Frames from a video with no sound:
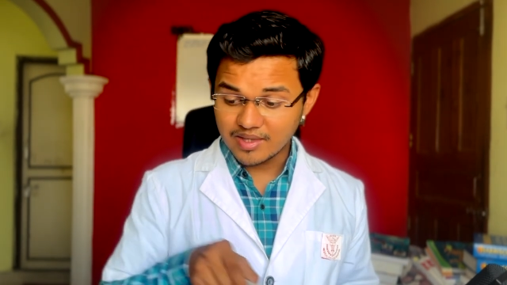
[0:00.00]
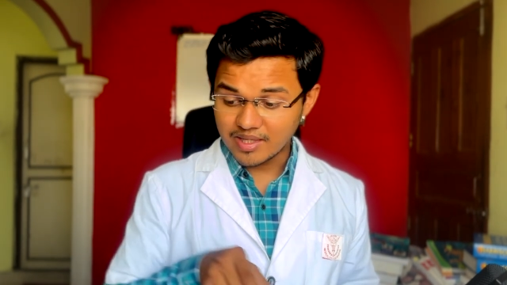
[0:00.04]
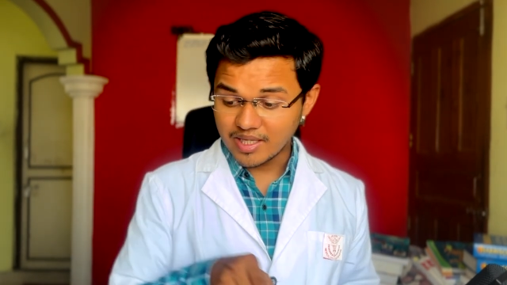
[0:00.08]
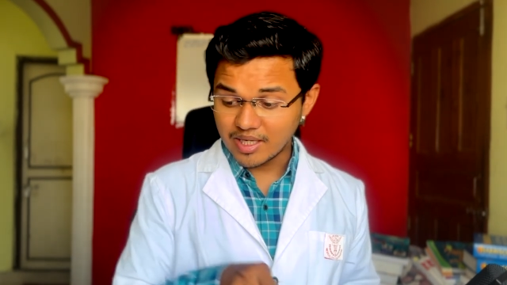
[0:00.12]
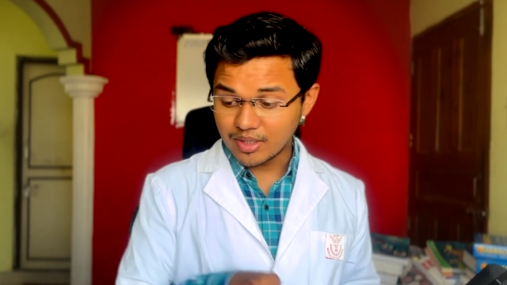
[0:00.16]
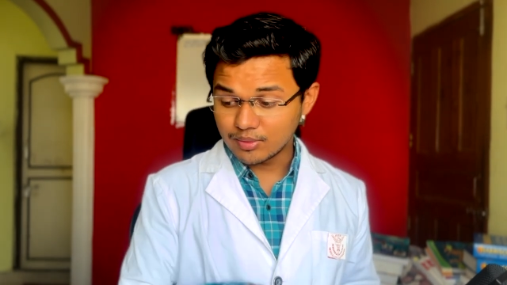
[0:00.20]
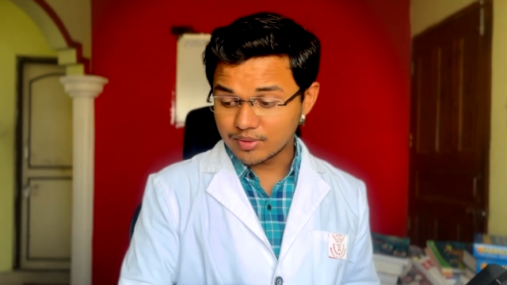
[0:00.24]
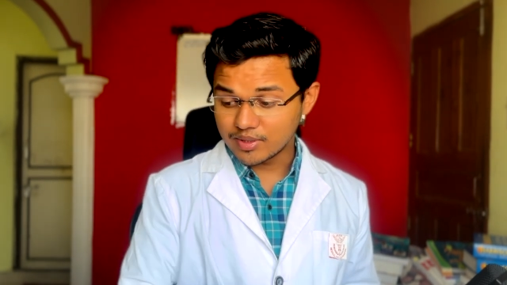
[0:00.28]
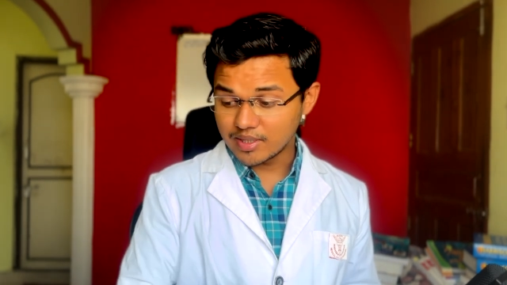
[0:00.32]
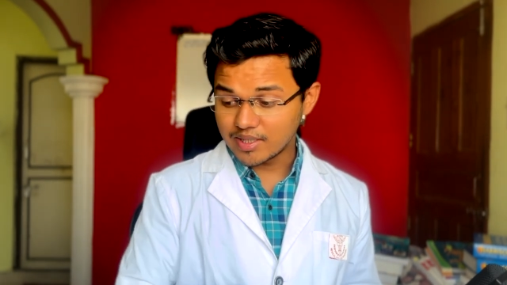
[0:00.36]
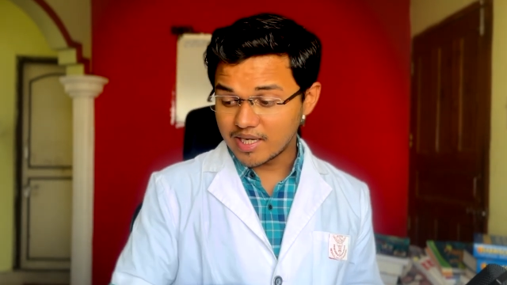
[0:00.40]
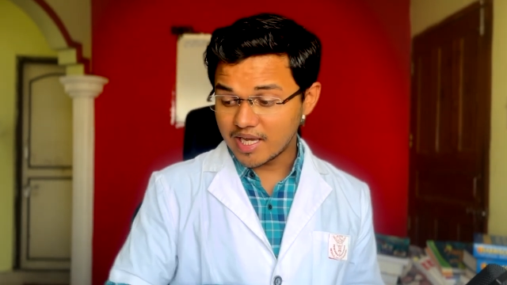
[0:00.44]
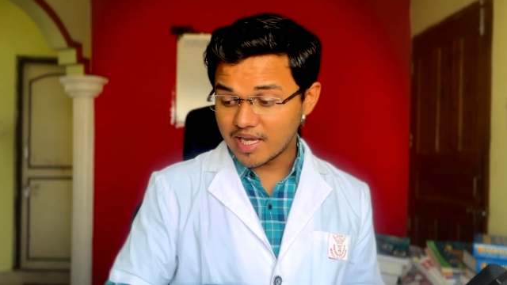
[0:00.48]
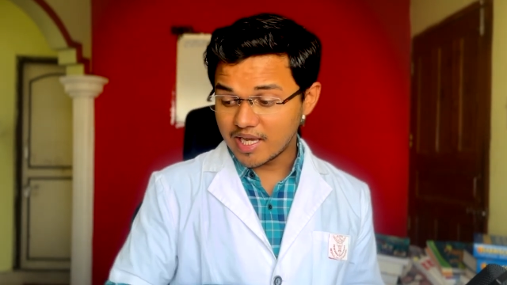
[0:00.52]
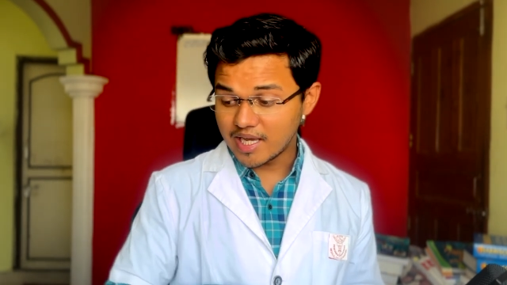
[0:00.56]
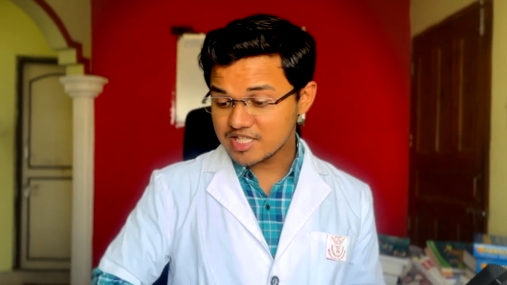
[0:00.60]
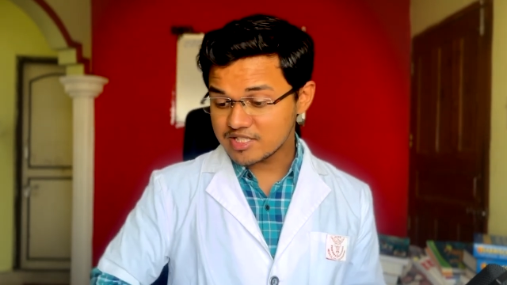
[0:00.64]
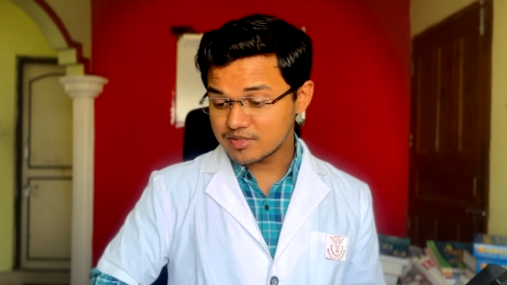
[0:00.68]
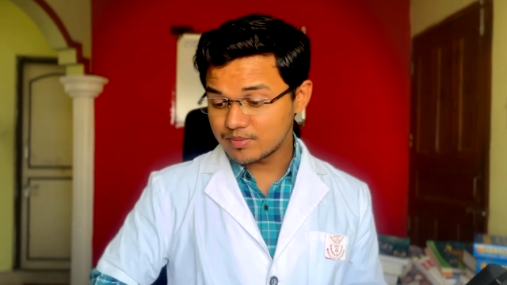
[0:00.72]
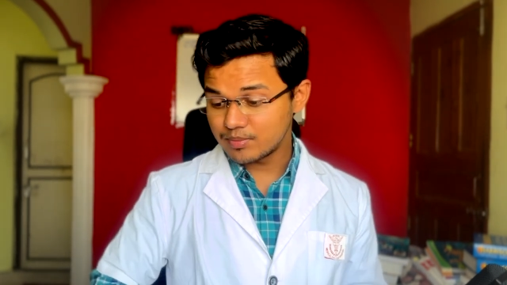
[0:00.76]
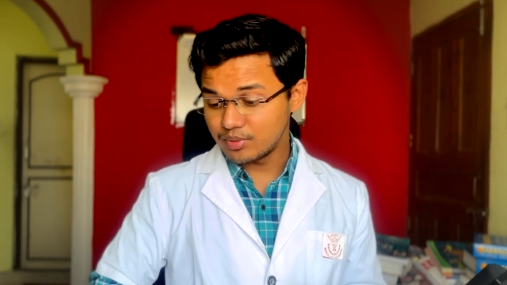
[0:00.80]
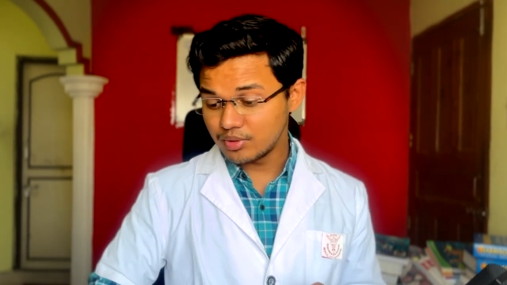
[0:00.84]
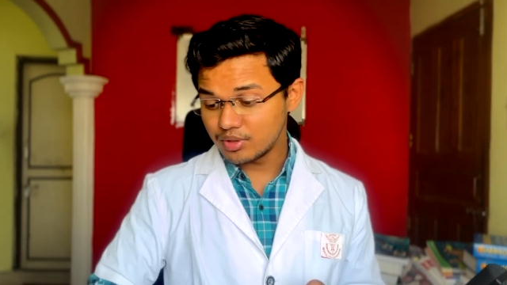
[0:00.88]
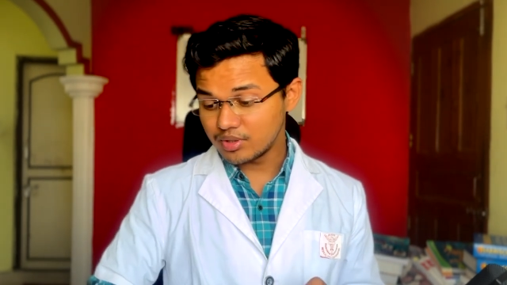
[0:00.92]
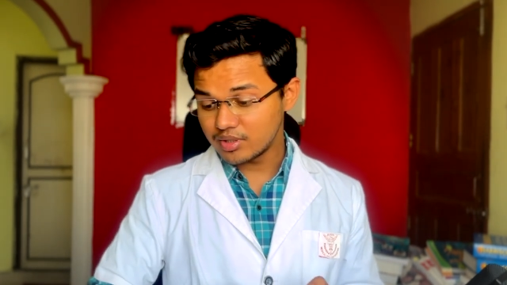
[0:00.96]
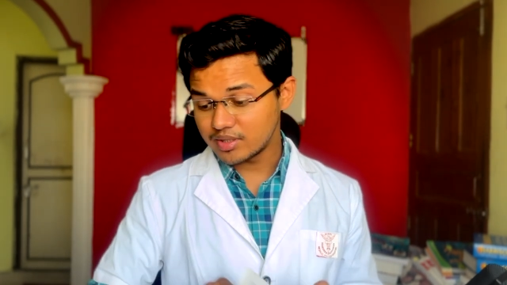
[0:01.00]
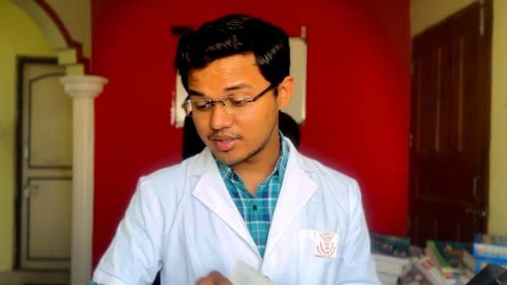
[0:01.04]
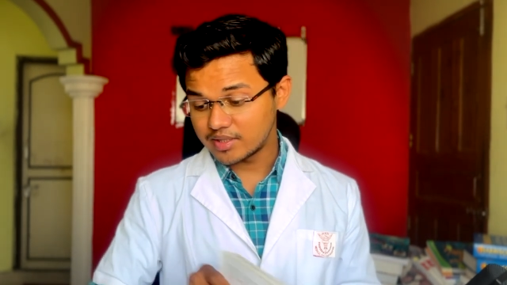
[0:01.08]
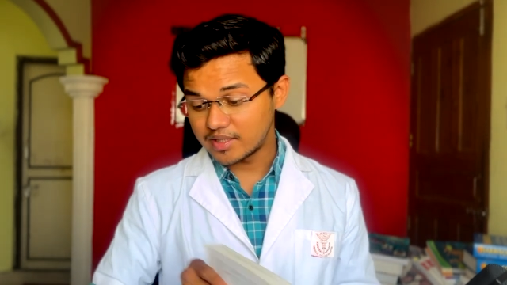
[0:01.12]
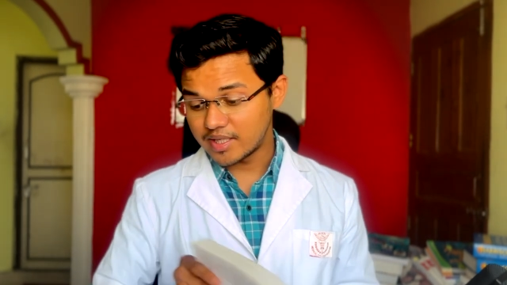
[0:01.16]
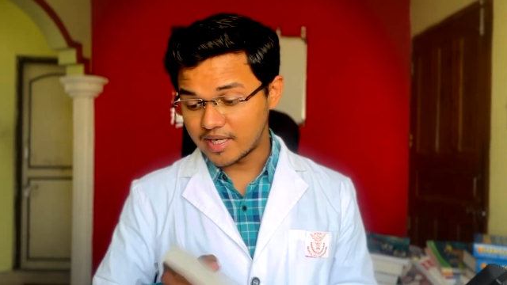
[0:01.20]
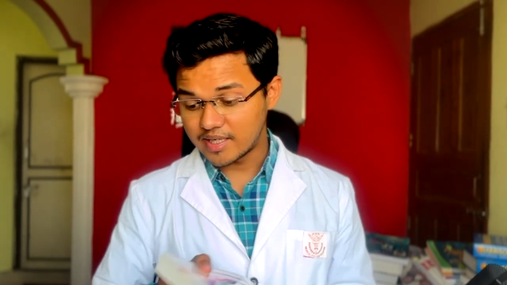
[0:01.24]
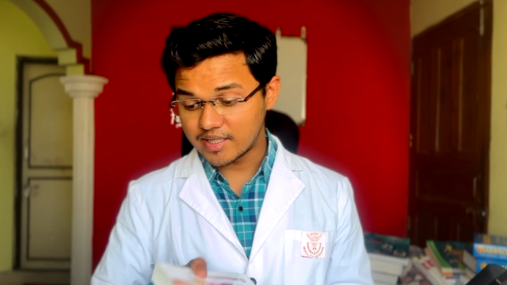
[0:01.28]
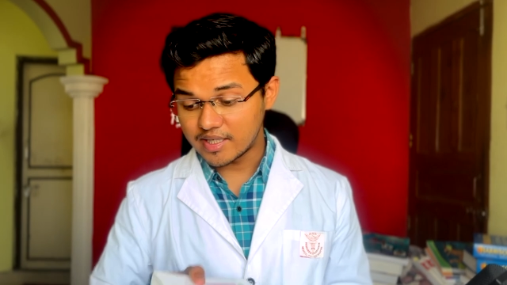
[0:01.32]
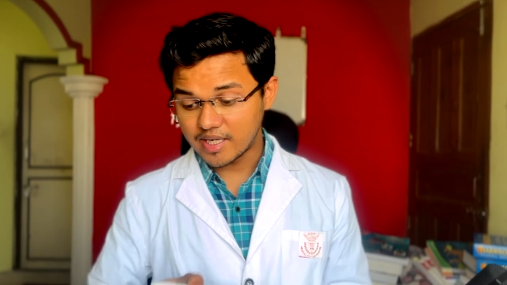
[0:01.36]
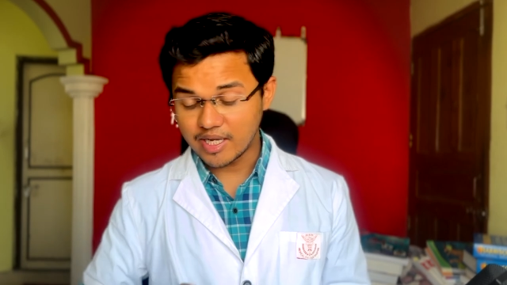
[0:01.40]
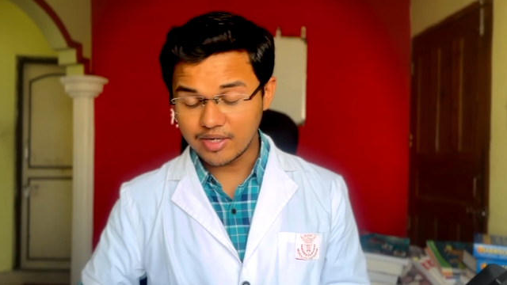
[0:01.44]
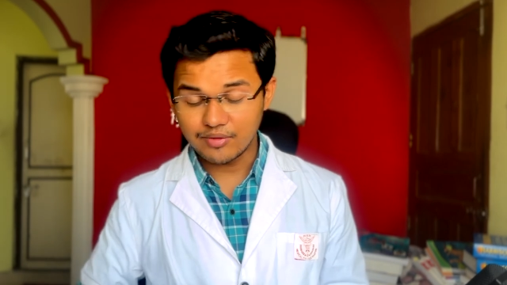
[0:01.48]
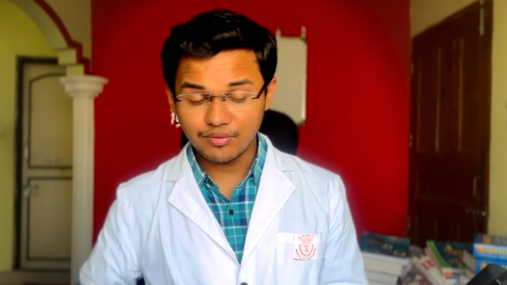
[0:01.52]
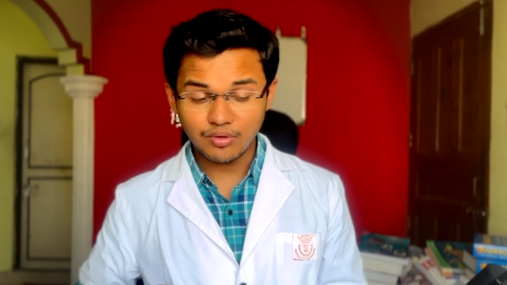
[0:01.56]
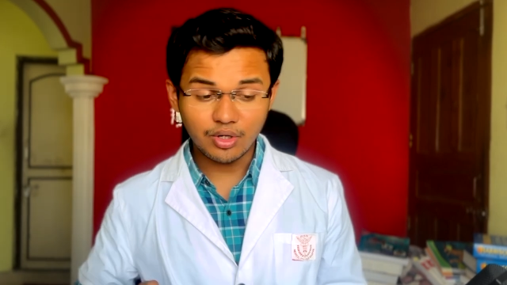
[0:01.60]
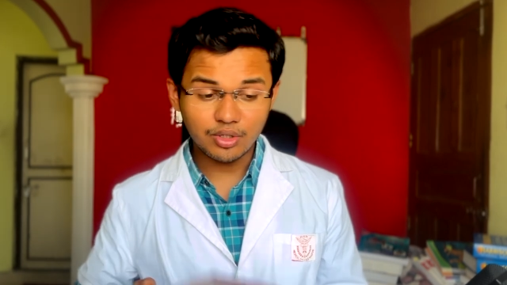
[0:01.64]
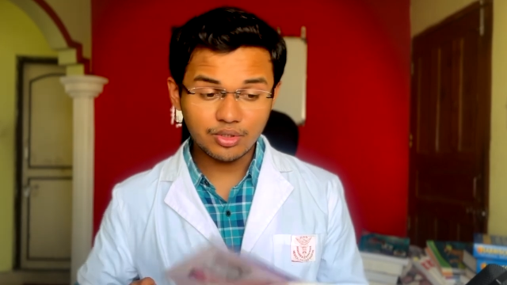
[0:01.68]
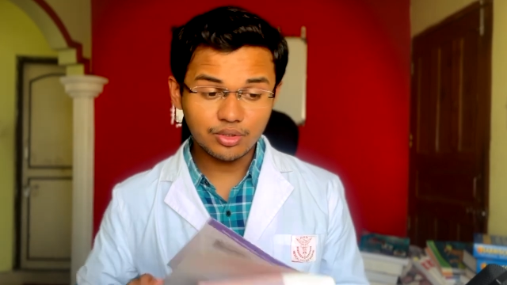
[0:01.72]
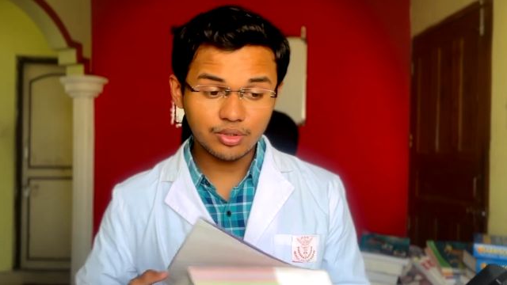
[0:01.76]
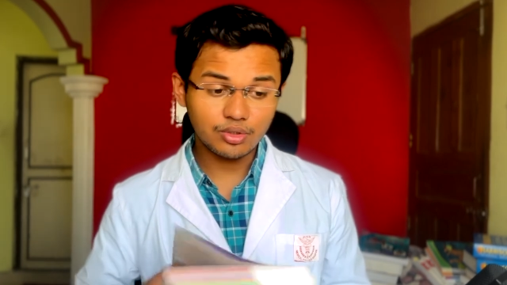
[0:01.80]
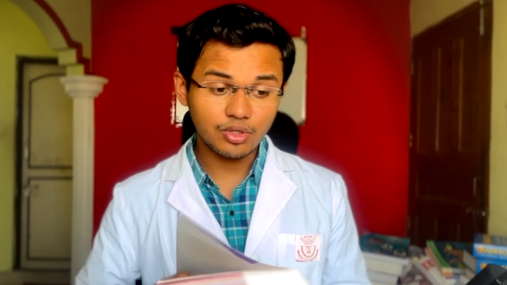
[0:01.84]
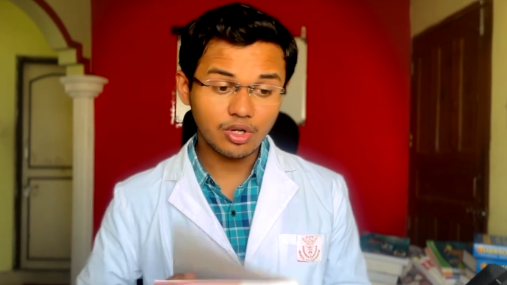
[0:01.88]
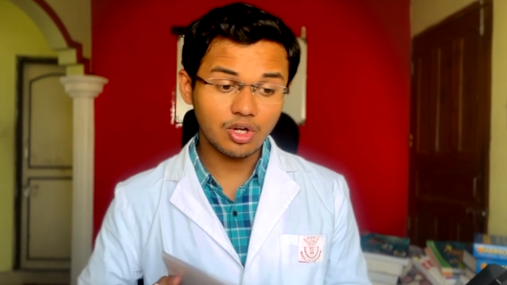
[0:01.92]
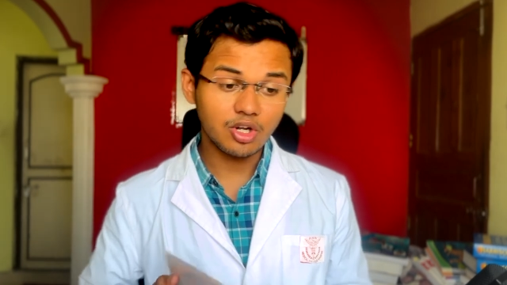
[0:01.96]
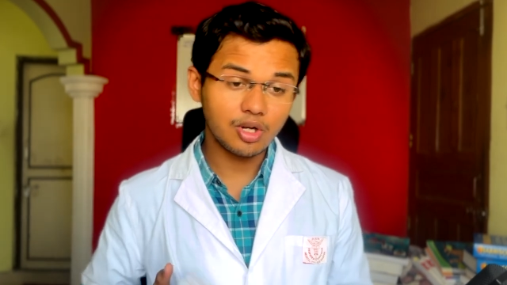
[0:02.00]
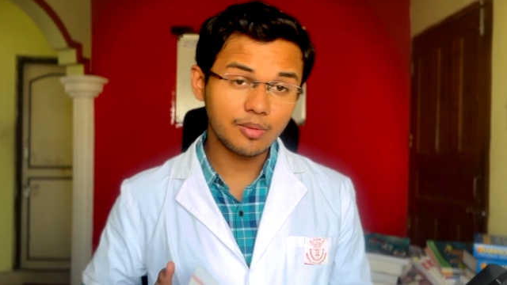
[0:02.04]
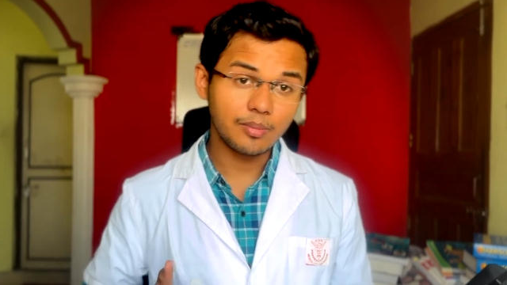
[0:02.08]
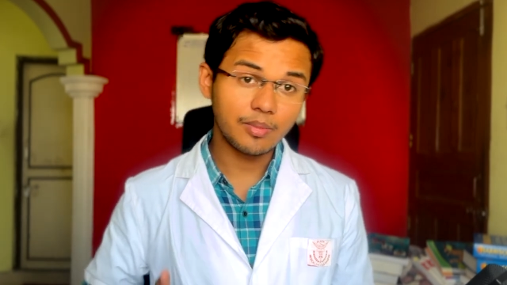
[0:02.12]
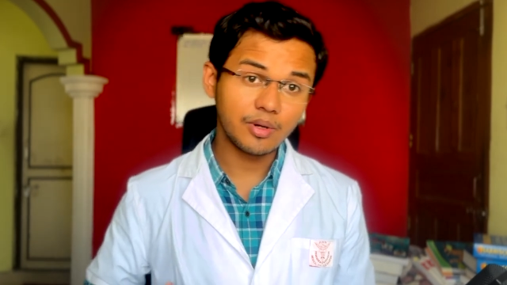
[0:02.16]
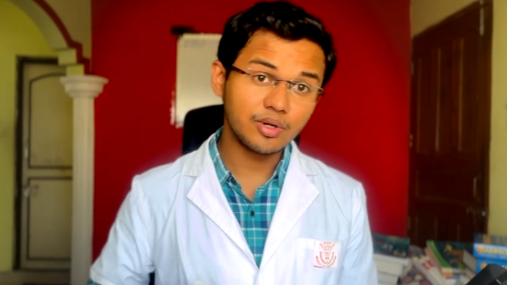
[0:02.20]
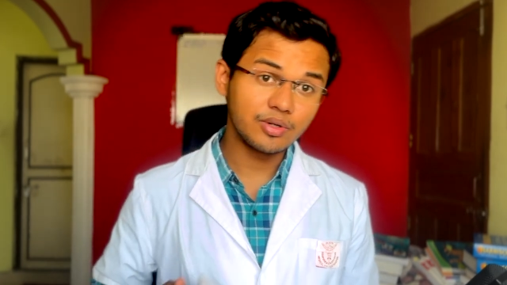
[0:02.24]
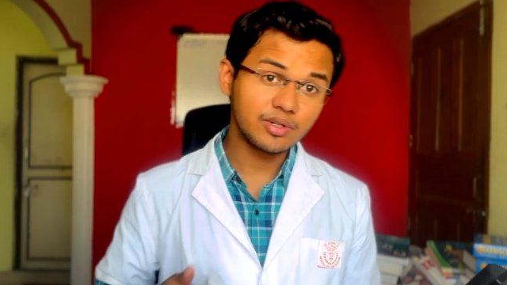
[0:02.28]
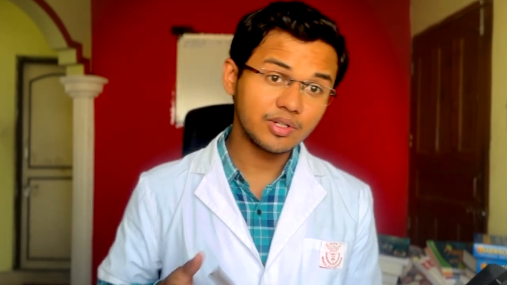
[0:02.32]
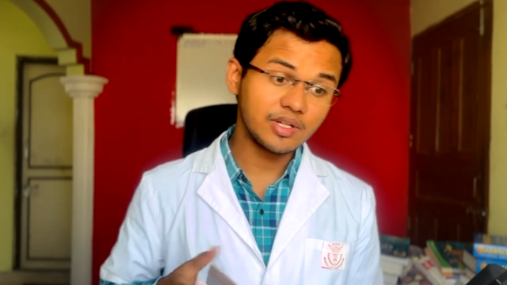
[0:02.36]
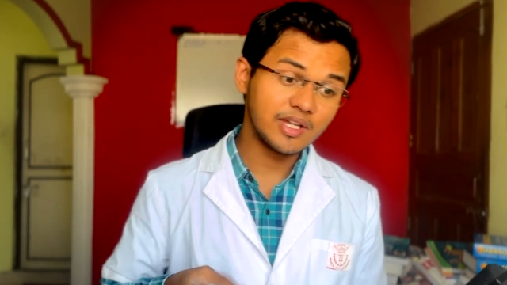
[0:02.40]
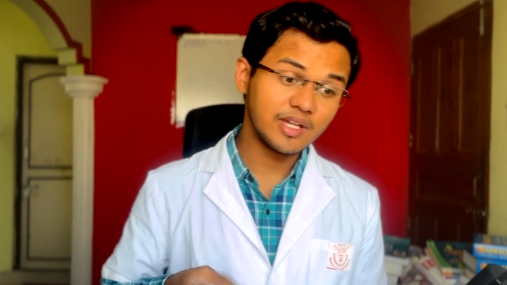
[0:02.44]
now the last book that i want to talk about